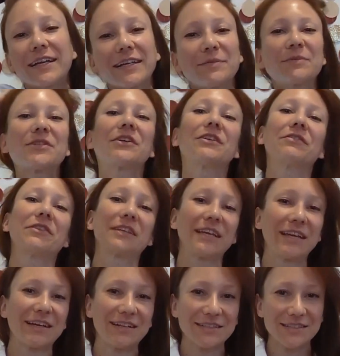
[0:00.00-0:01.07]
I am sorry for the
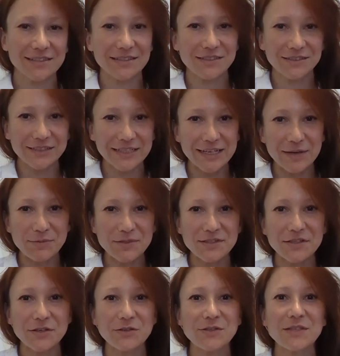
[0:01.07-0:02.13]
chaos and the delayed
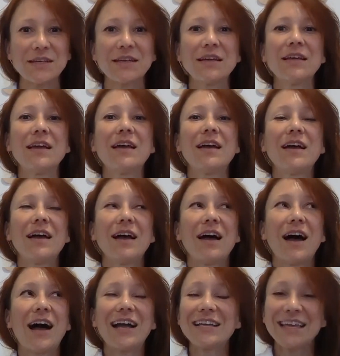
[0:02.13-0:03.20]
episodes.
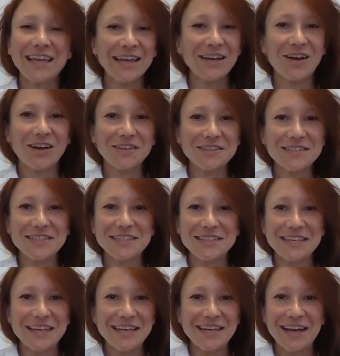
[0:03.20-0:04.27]
I can't honestly
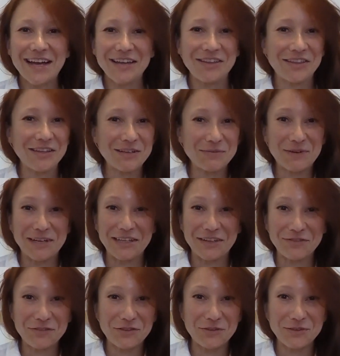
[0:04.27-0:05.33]
say I think my
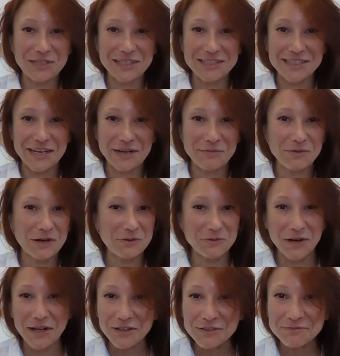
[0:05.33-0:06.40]
level 3 exam went
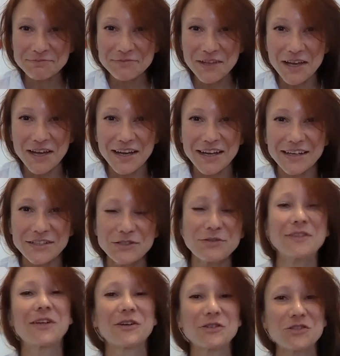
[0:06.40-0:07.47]
well, due
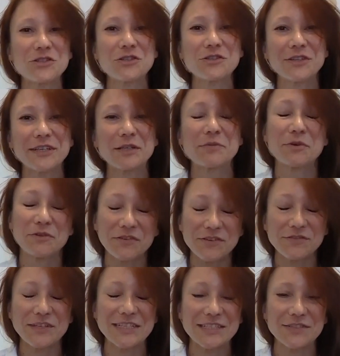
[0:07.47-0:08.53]
in large to like a
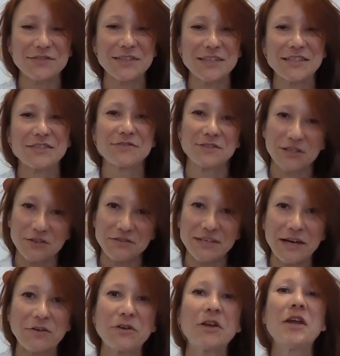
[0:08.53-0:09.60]
pervasive sense of
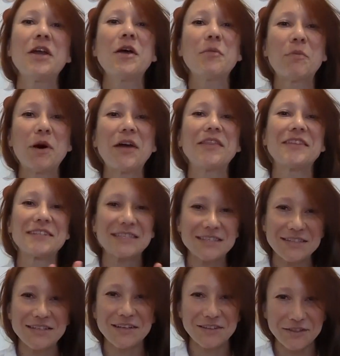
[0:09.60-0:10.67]
self-doubt, but this
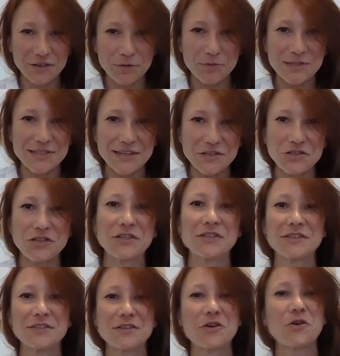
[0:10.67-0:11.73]
isn't a therapy
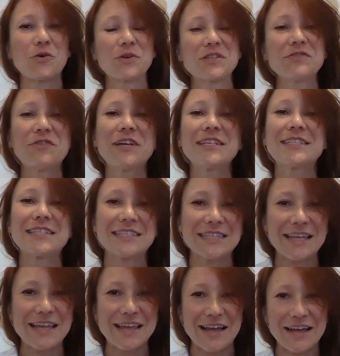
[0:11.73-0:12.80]
session, so suffice to
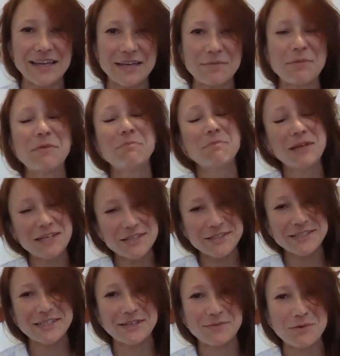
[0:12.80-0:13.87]
say I am
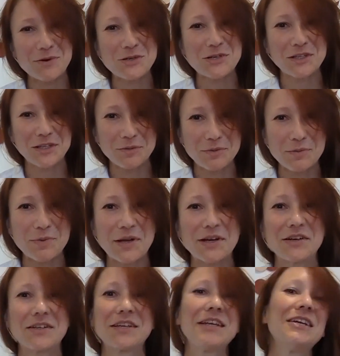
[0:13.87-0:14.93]
mentally and emotionally
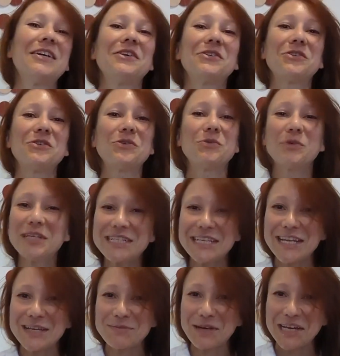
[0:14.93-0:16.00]
prepared to
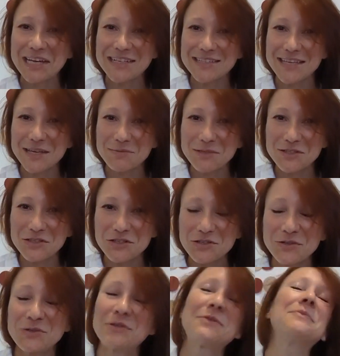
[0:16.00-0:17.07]
retake my exam in
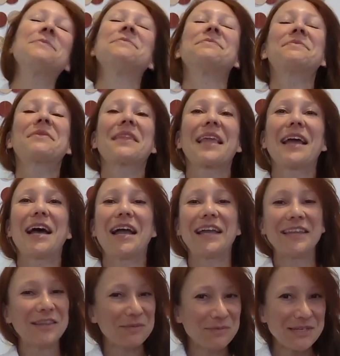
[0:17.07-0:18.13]
June.
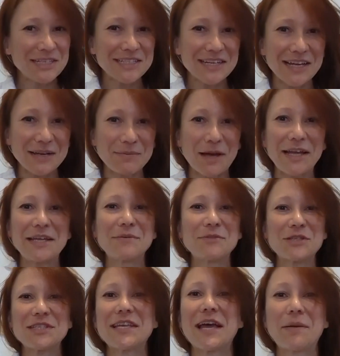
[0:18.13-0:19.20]
In the meantime, I am
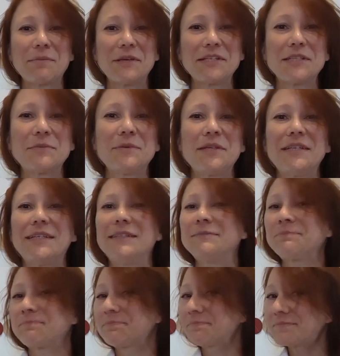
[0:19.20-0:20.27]
just happy to be
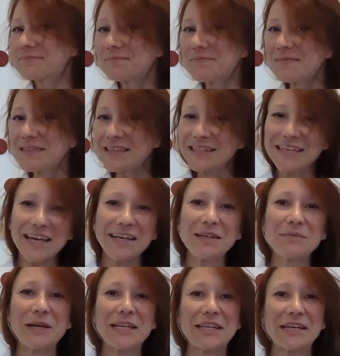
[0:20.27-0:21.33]
getting
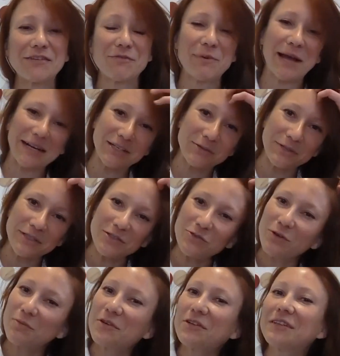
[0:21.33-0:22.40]
my life back to its
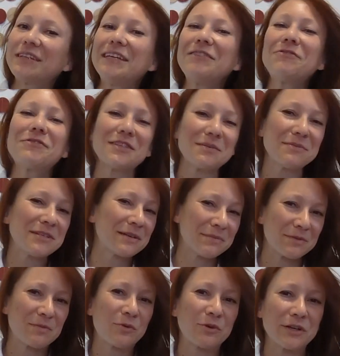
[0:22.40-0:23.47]
normal, if
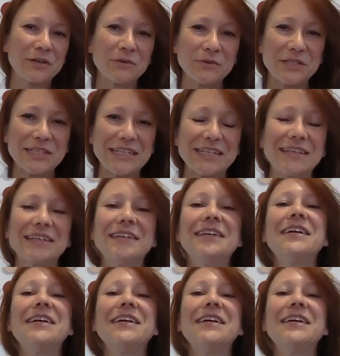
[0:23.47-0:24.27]
sometimes boring, routine.